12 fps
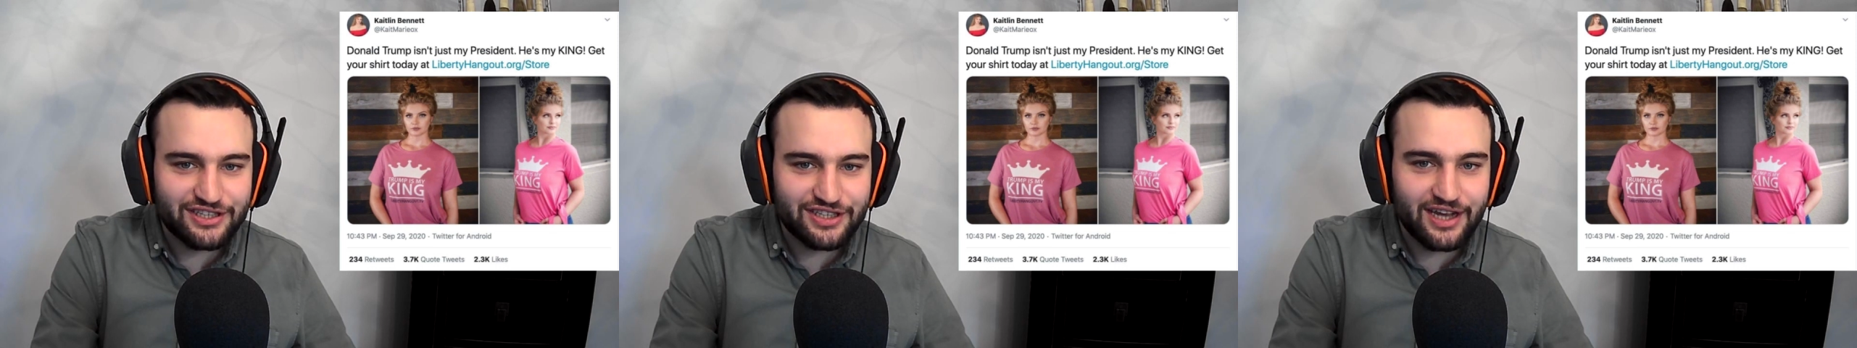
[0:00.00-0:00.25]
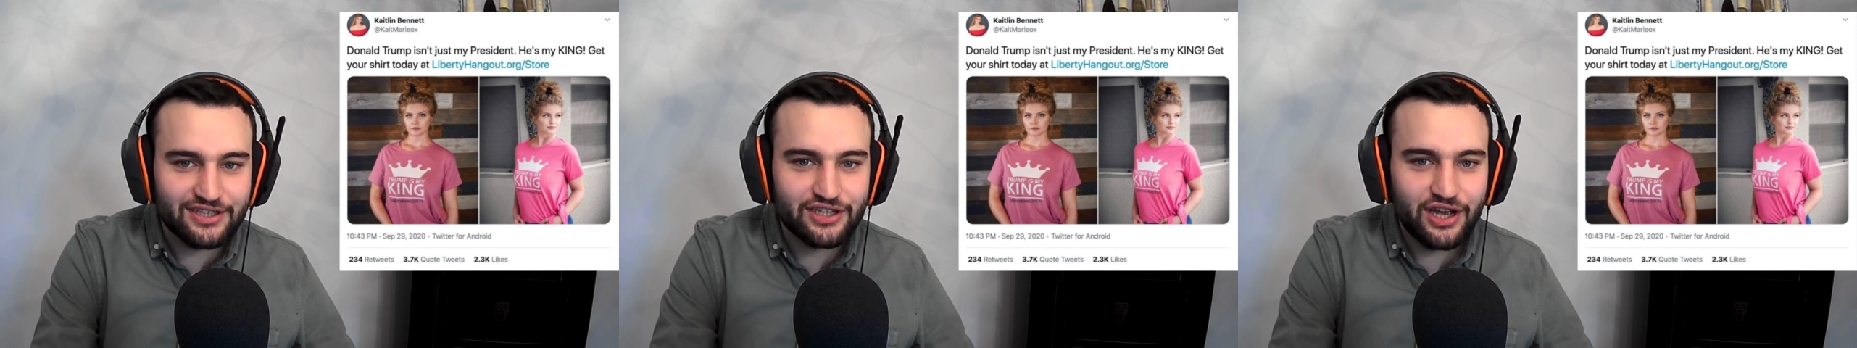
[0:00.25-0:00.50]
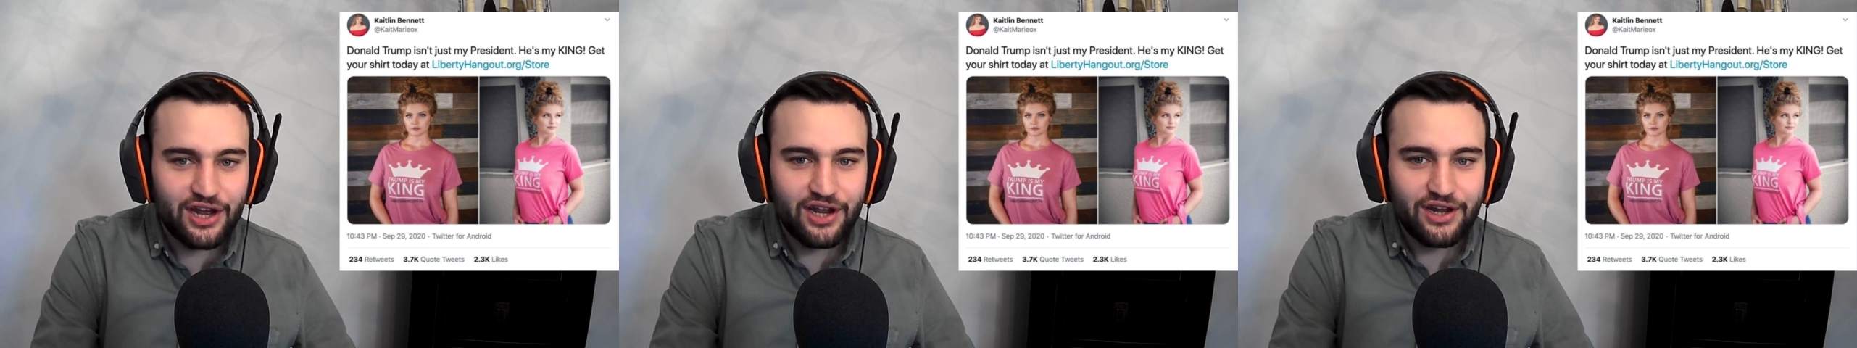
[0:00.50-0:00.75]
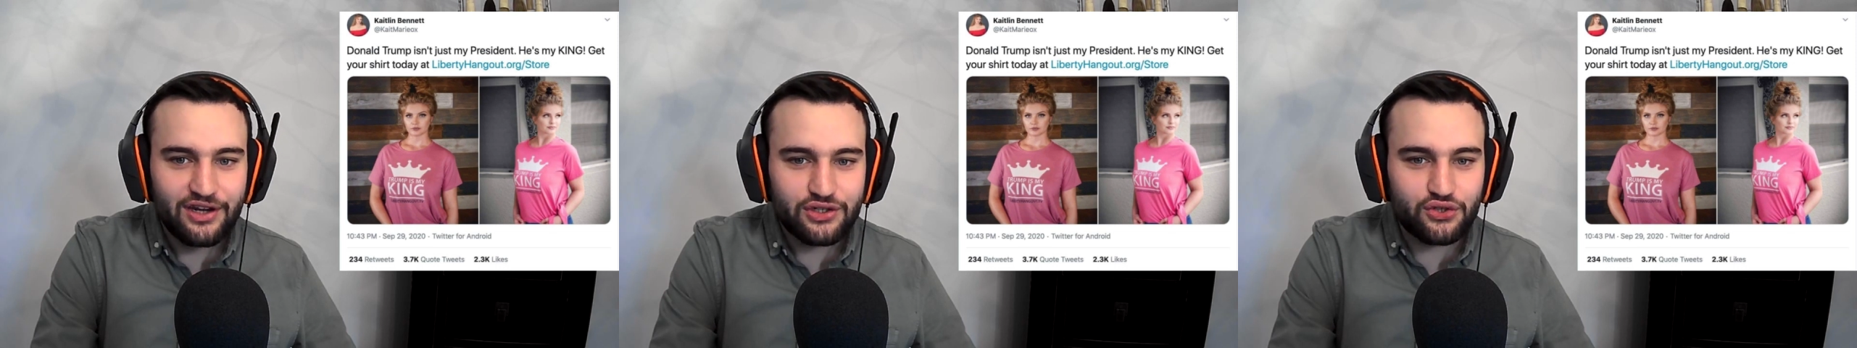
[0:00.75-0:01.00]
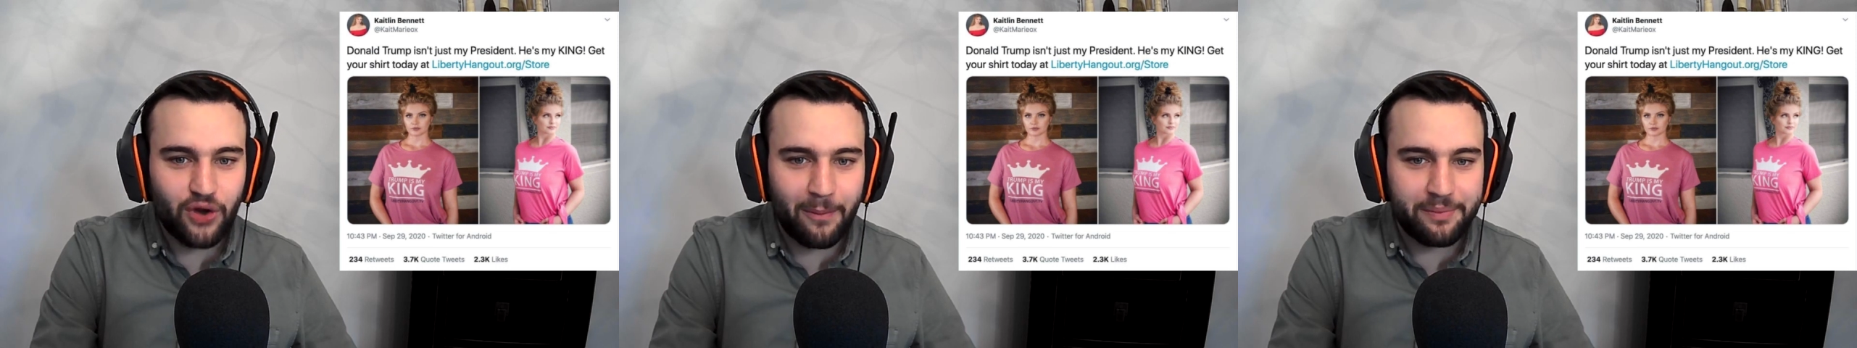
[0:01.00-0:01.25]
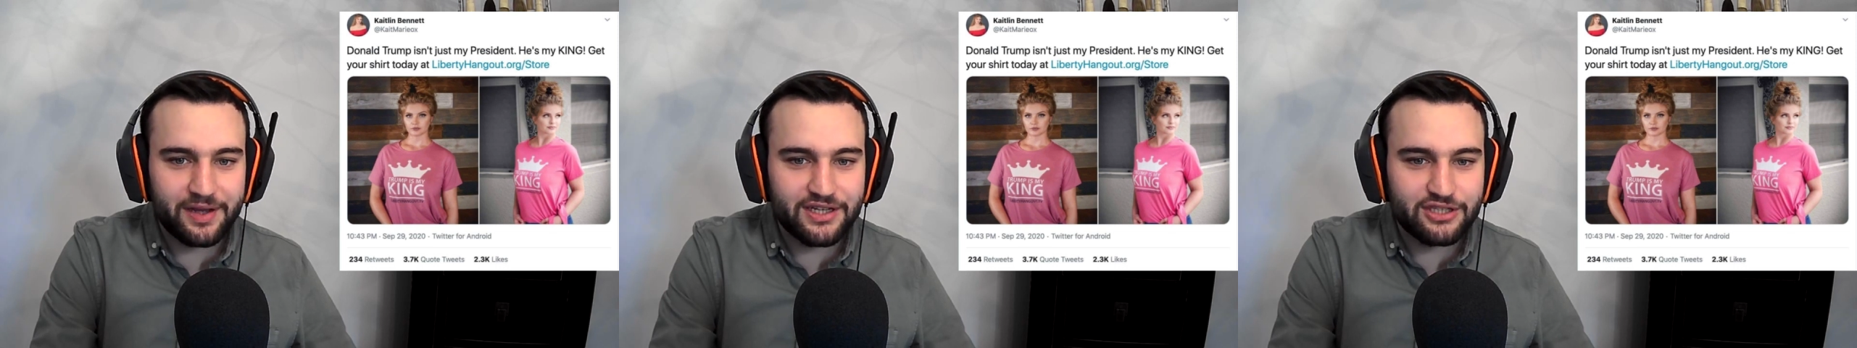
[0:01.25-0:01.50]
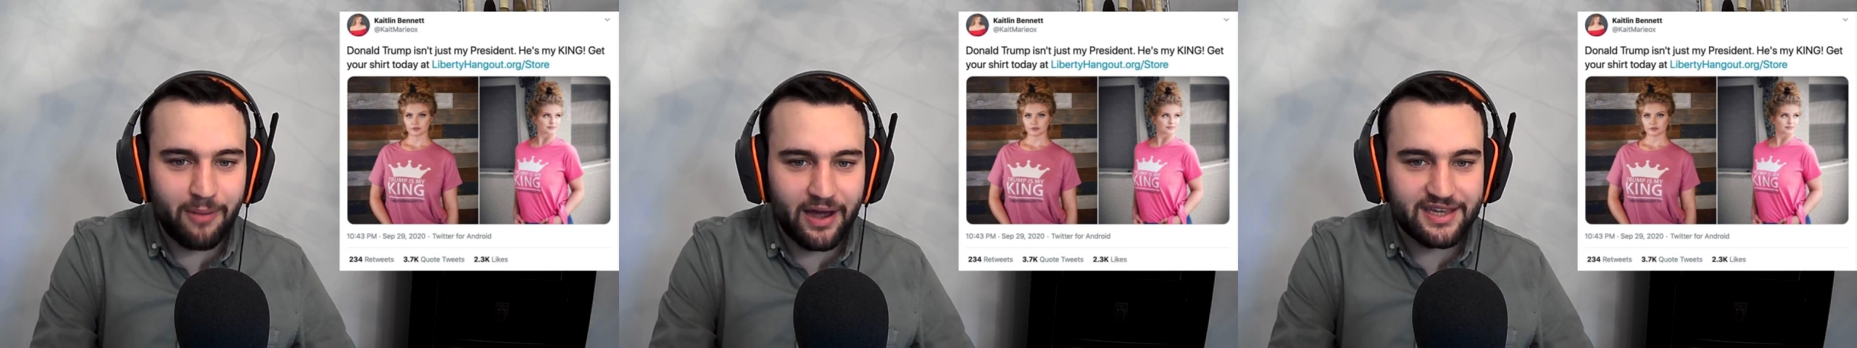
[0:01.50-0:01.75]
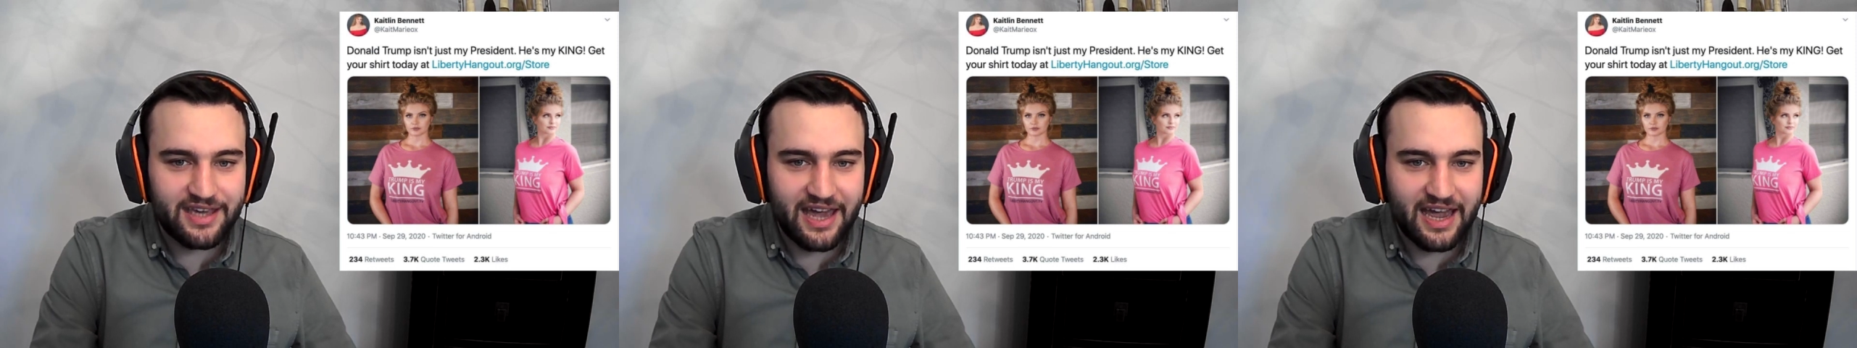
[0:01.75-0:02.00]
that says, "Trump is
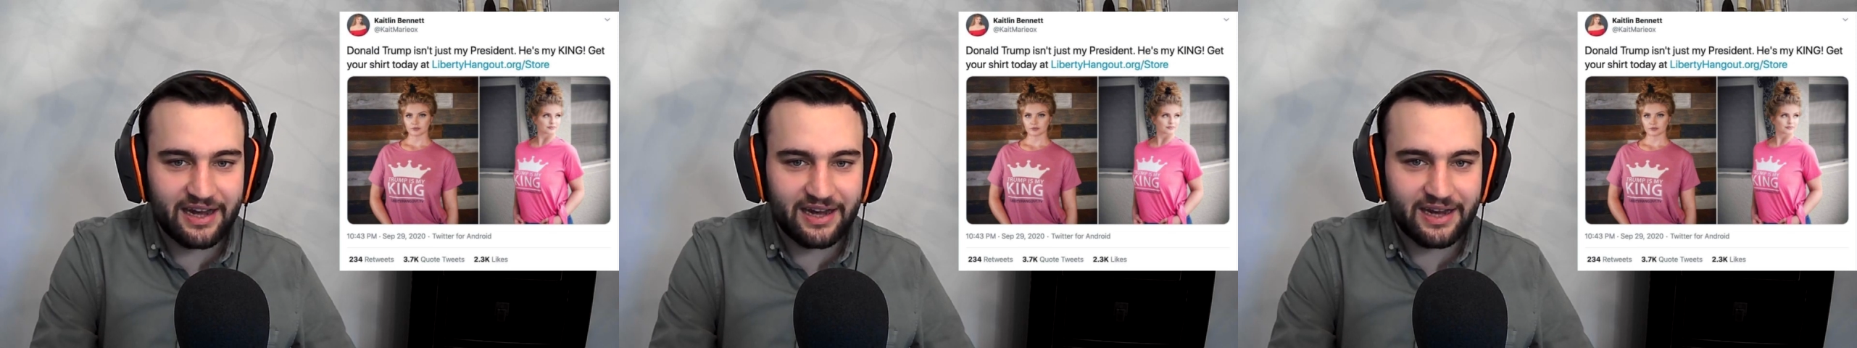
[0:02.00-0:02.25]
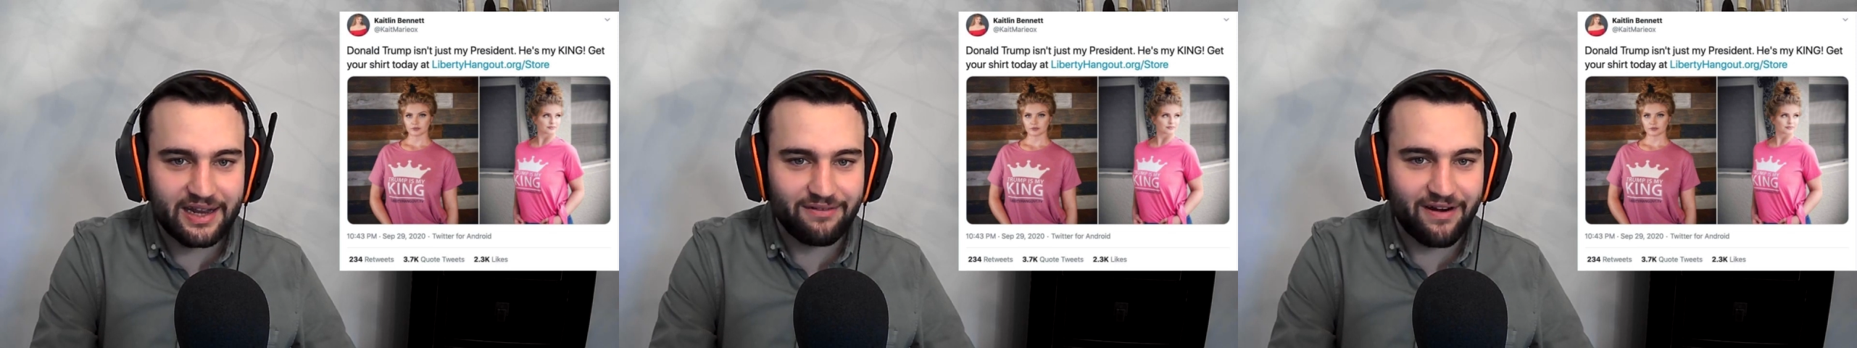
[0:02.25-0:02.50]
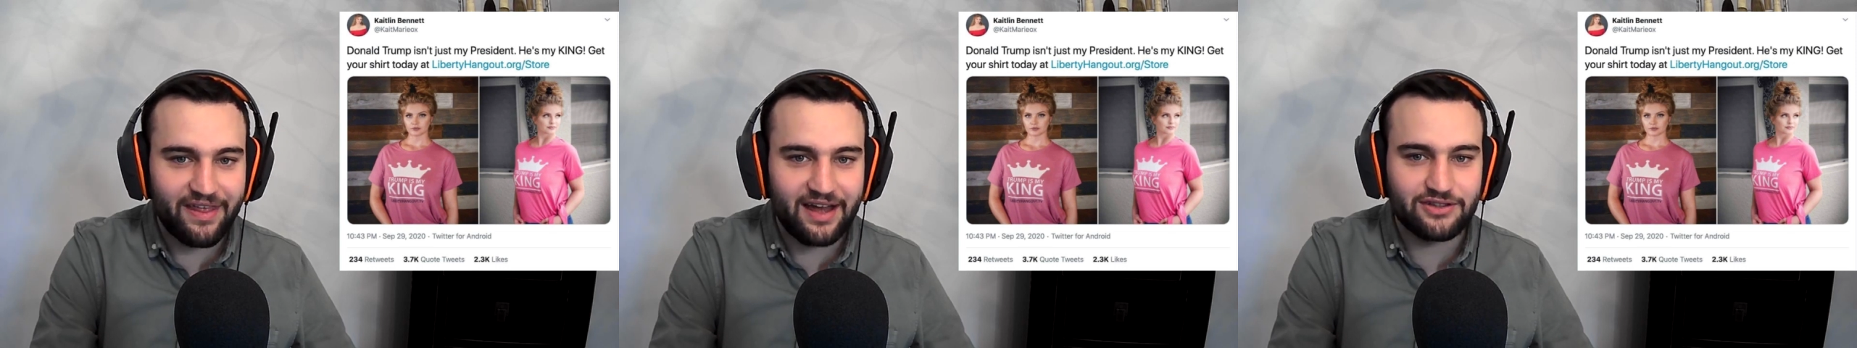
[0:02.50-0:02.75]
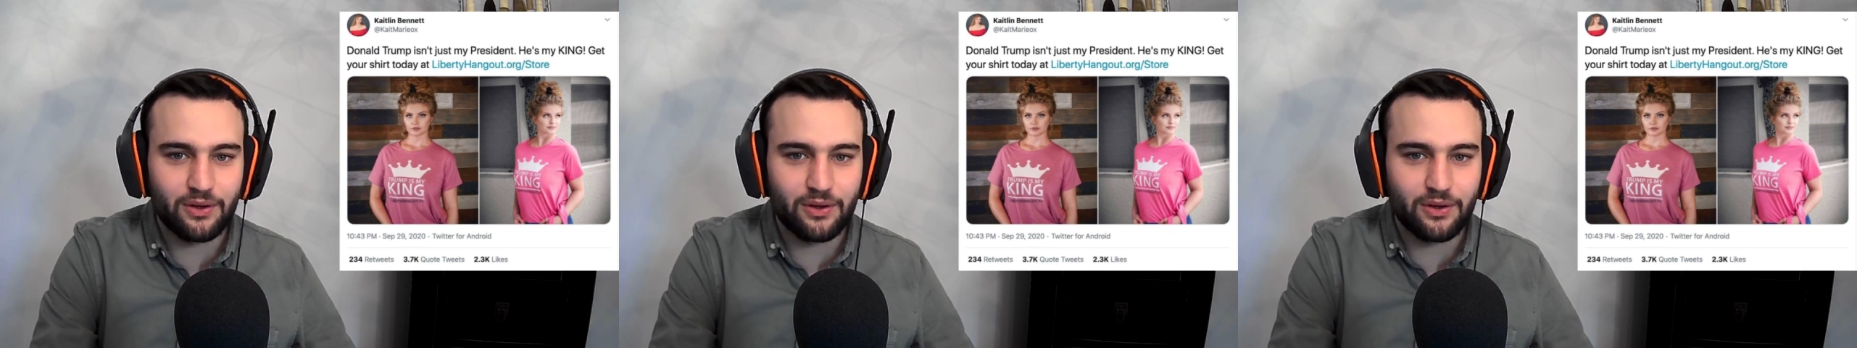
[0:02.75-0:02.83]
my king," right there.